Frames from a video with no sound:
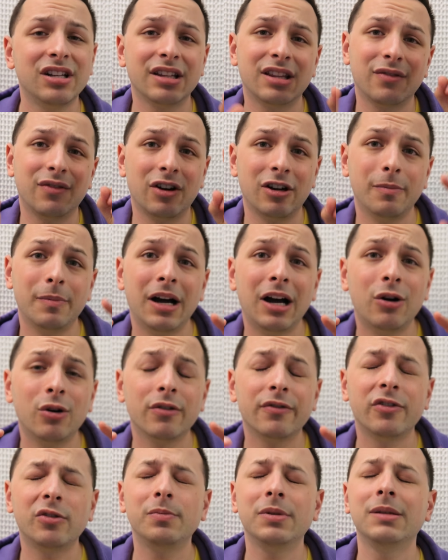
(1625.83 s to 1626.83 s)
like the very
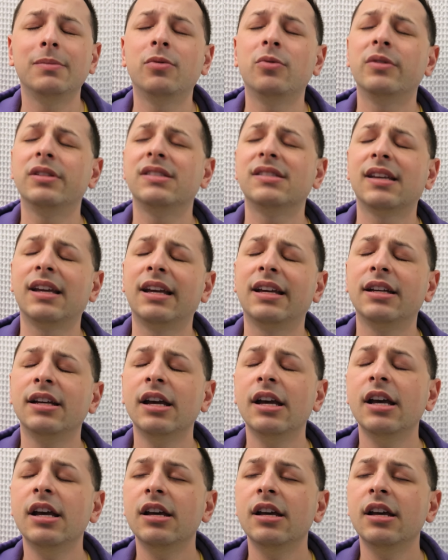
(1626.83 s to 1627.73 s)
powerful people would say.